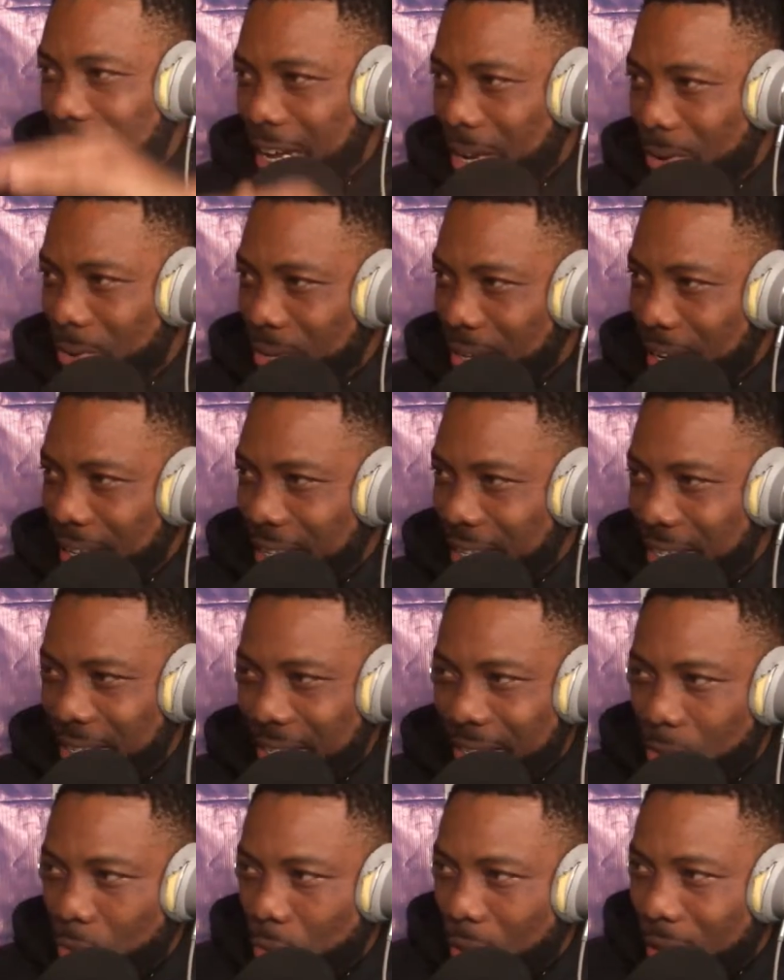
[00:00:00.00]
and all that
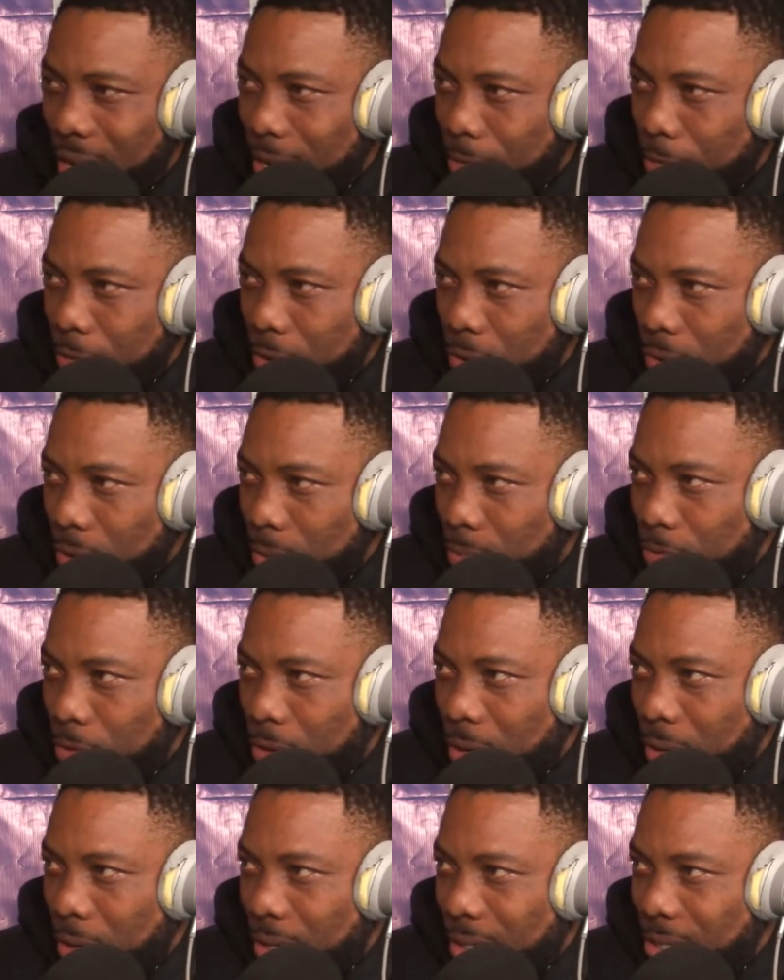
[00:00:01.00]
is quite difficult
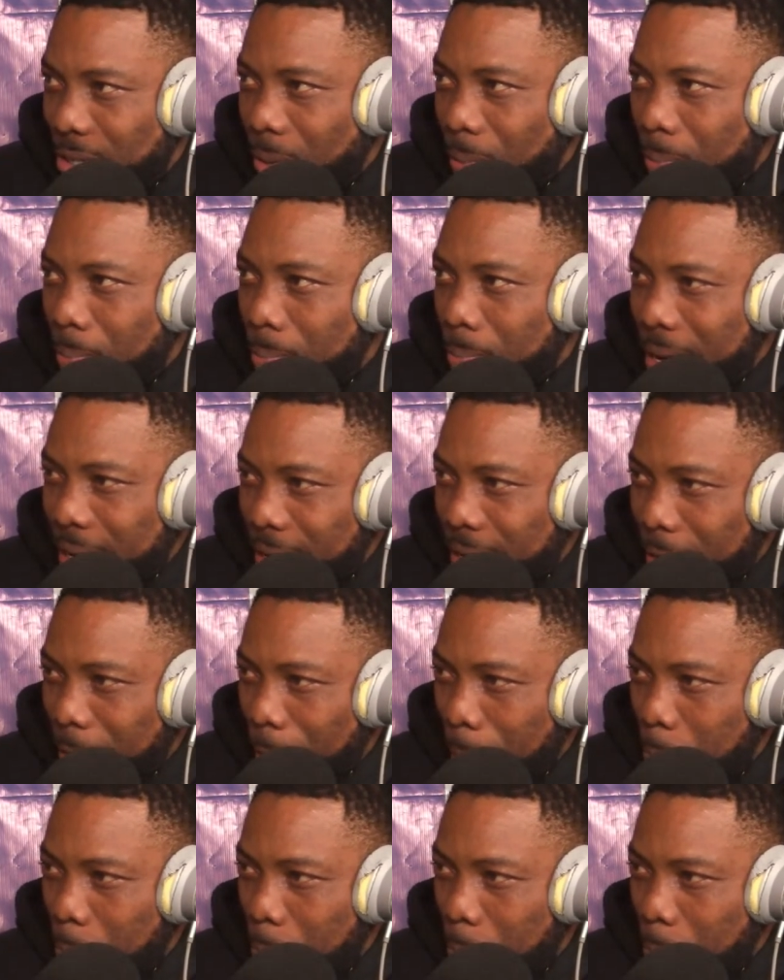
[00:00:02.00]
for some men